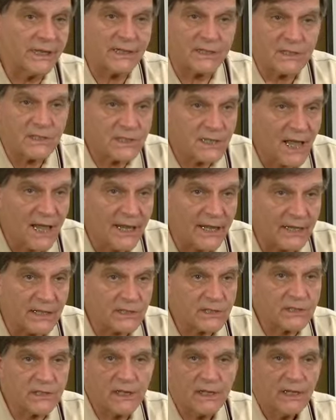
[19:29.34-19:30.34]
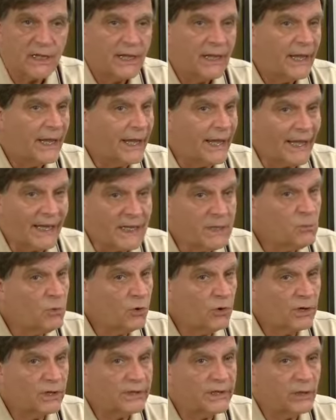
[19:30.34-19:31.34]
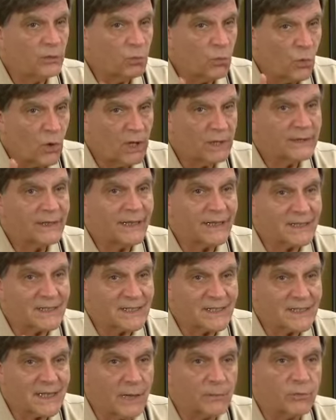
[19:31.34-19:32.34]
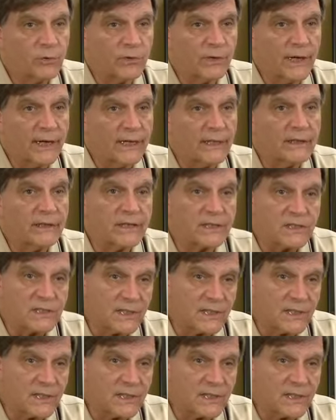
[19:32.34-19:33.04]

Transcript: in science any more than one can separate the